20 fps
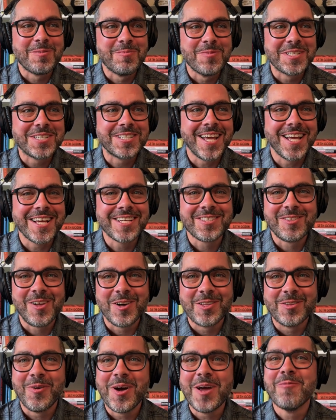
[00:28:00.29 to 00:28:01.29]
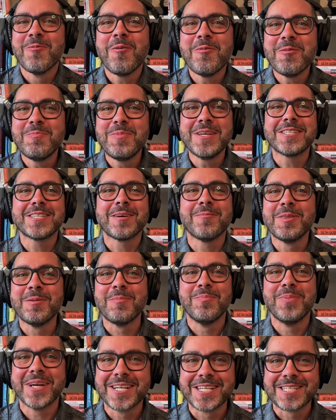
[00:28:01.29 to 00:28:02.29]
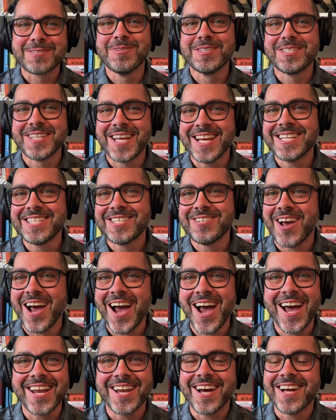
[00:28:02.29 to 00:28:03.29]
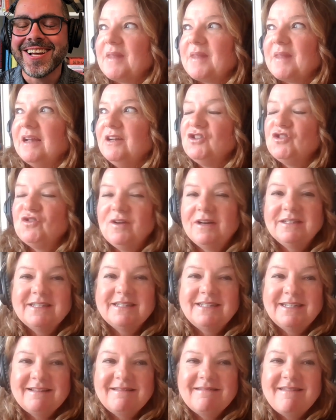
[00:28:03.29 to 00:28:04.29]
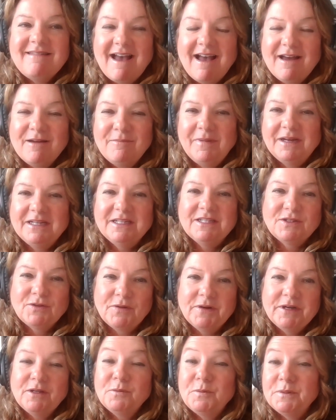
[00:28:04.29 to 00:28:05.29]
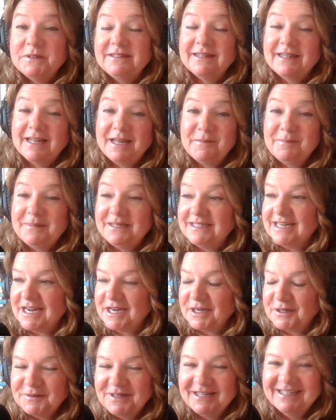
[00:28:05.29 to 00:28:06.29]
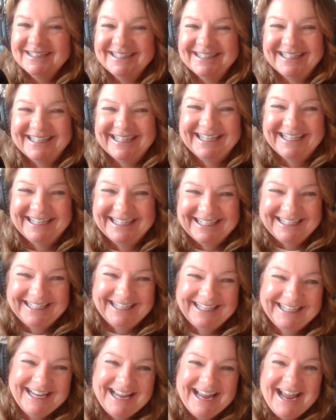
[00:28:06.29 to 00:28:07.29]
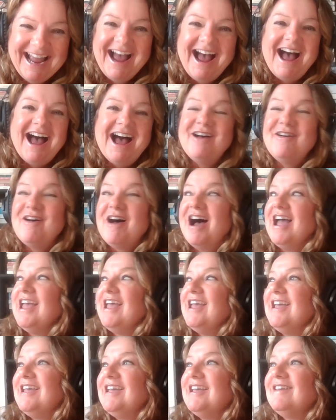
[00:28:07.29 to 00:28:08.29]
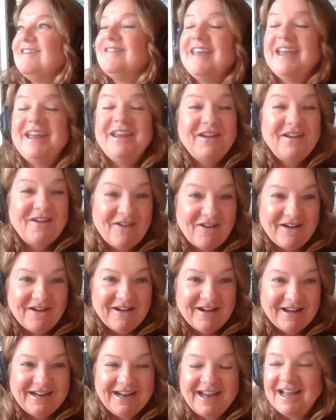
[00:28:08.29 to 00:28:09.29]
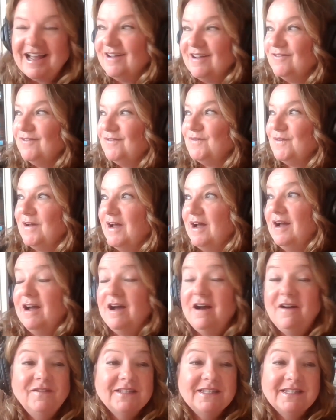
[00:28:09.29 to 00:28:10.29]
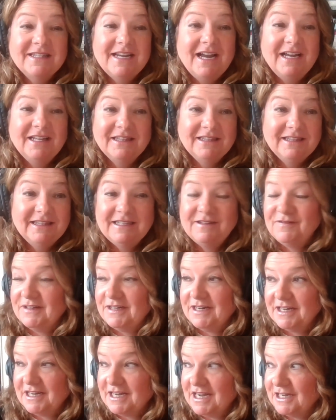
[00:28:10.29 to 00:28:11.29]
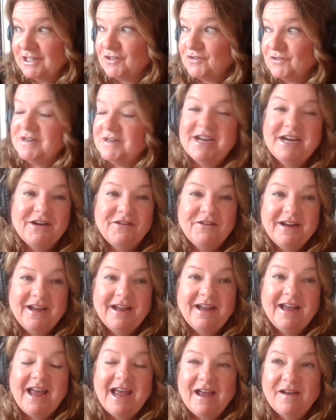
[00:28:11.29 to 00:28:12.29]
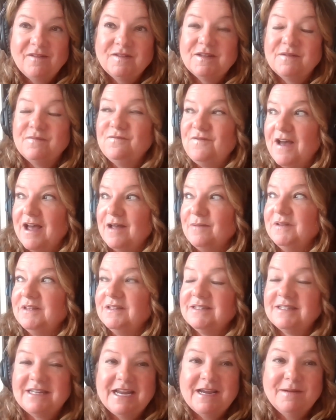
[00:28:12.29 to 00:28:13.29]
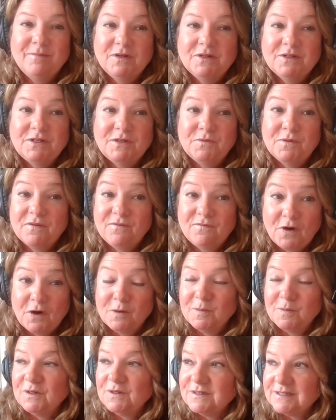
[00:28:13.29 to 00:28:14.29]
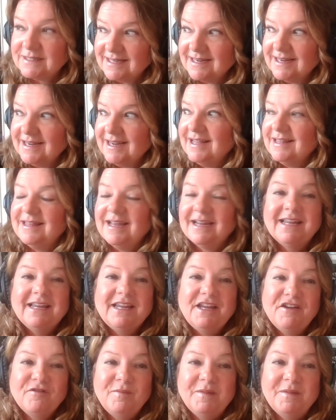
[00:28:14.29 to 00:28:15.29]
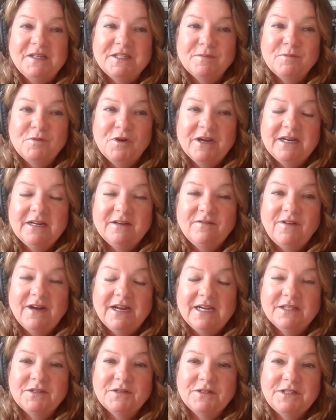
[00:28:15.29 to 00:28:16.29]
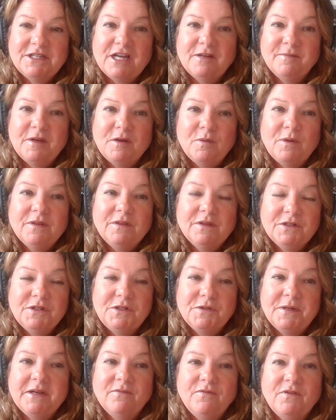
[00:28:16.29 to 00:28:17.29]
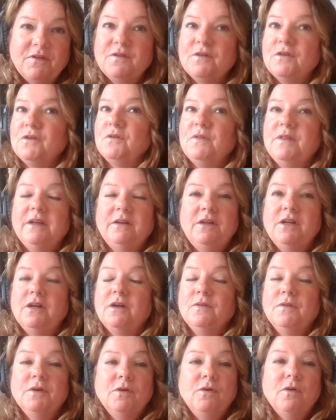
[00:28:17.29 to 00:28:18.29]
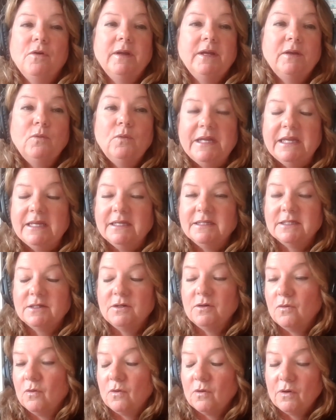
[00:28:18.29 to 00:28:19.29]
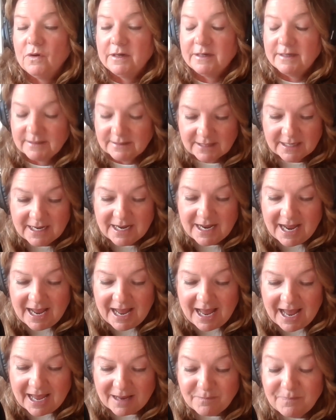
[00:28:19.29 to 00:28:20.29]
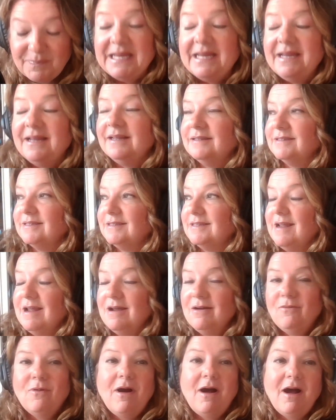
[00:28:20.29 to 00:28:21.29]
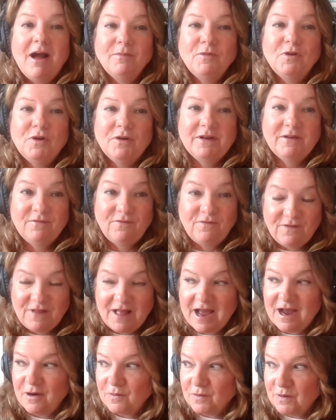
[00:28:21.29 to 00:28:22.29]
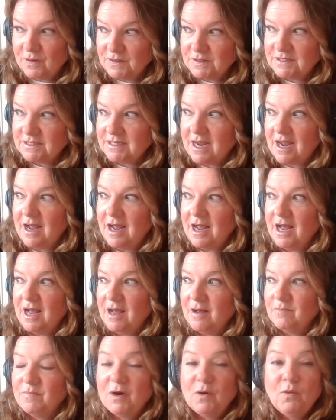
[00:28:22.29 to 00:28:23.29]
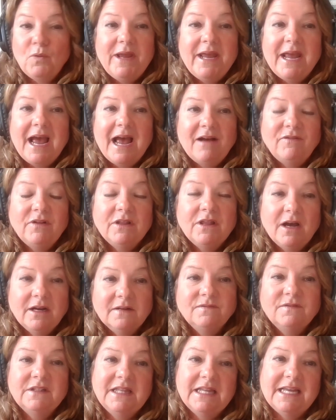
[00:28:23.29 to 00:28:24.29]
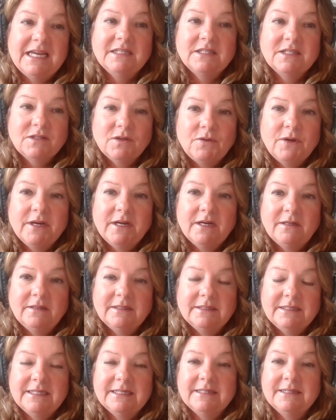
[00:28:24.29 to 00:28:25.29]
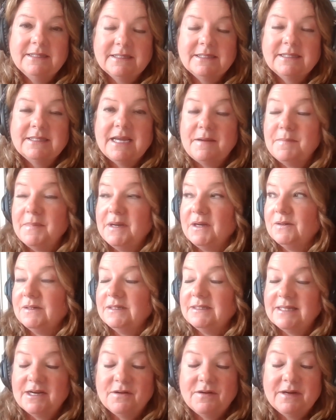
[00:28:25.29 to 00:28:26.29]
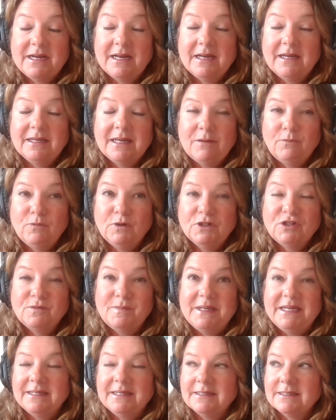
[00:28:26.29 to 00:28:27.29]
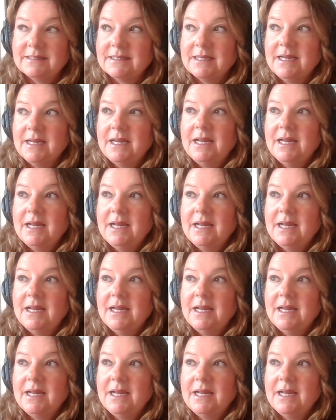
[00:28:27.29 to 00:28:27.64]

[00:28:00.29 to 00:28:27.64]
mistakes along the way. What would be some of the biggest mistakes you had? Trusting that my soil wouldn't let me down. I, thank God, have obviously I live in a country area. I have some fabulous neighbors who are farmers that can give me some great advice or tell me what they're doing for they're growing wheat and corn and beans. Well, I'm growing flowers, but we have a lot of clay soil in the St. Mary's area, which means